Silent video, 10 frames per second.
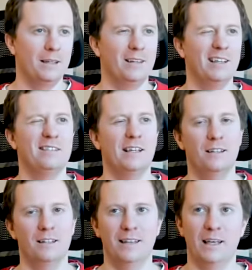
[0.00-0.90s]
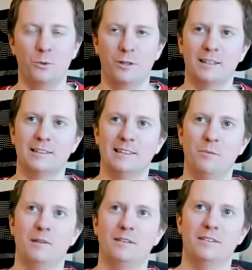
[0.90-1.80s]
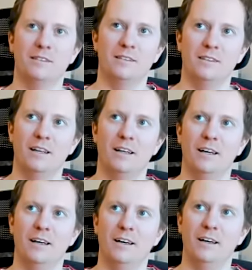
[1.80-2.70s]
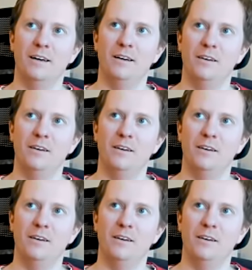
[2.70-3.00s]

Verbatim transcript: They said that they would accept uh,